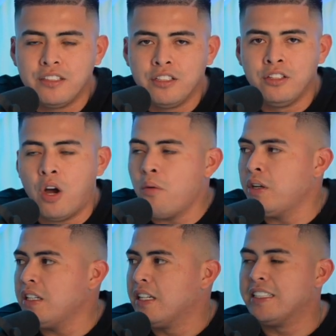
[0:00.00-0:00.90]
No
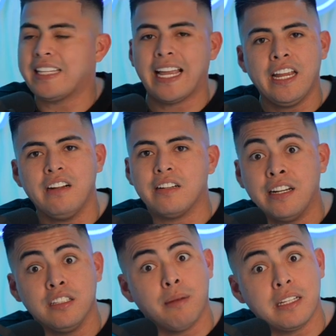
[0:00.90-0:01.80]
one is like,
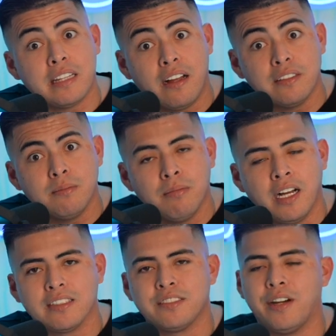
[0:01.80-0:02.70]
here's my
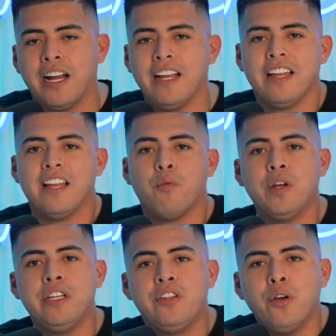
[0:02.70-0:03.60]
$1,000, right?
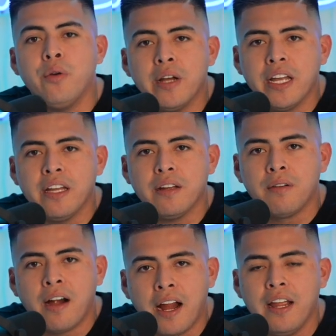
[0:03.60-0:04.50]
We do it,
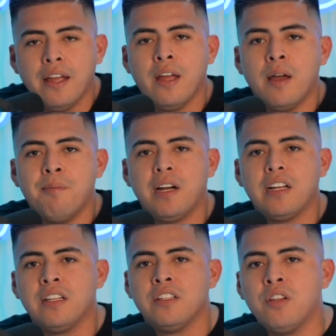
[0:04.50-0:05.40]
right?
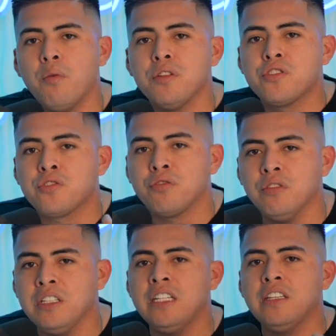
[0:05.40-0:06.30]
But no one
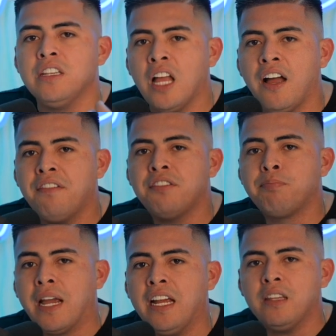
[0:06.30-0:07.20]
truly loves
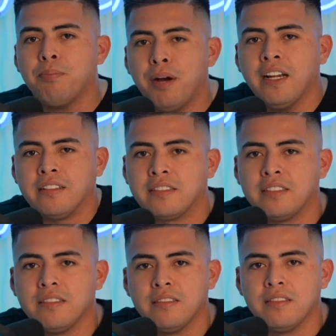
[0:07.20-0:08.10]
paying the price,
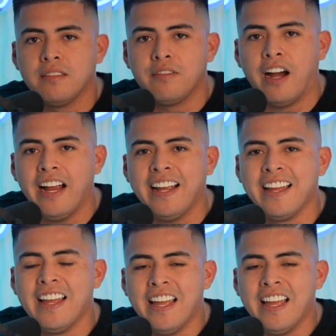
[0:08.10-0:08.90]
right?